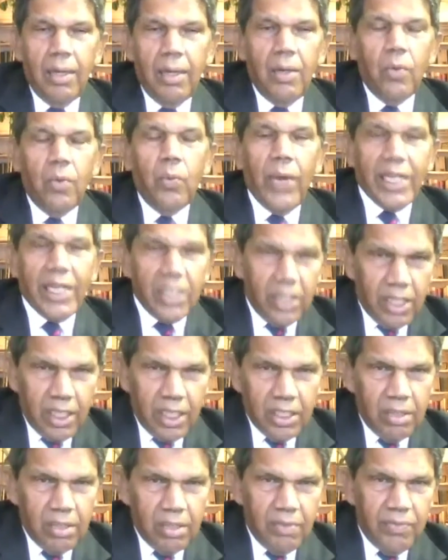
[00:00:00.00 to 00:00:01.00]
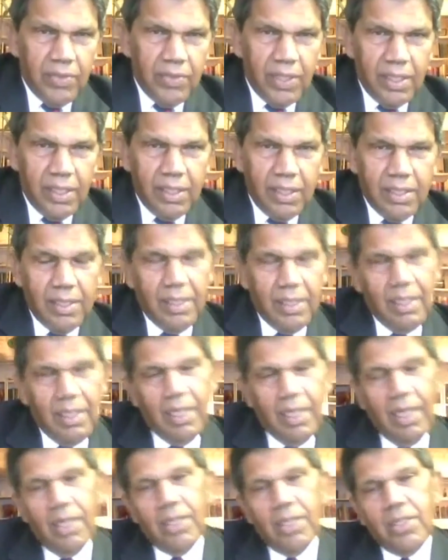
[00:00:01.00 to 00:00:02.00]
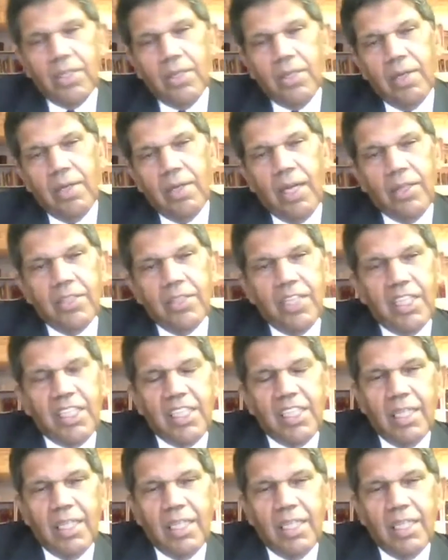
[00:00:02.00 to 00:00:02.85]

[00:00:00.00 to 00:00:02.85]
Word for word: recognition of rights. So now this,